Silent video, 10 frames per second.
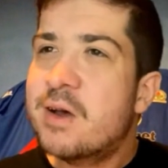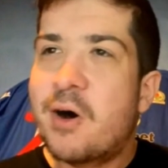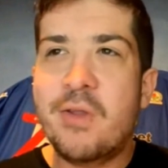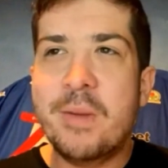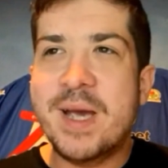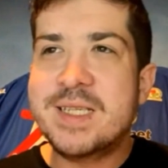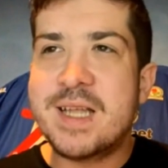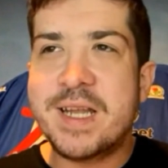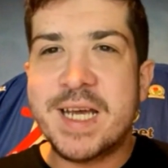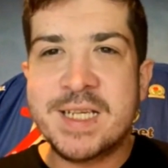all the best
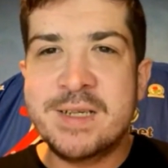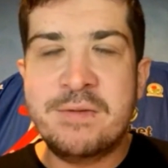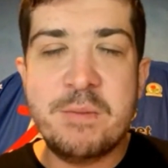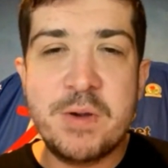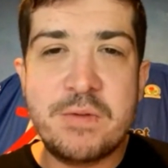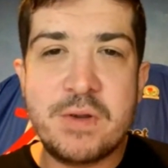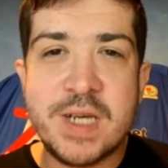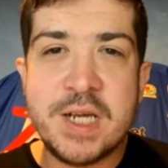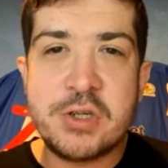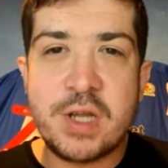to Diaz if the move
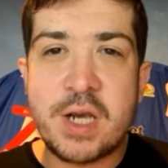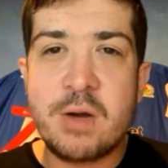does actually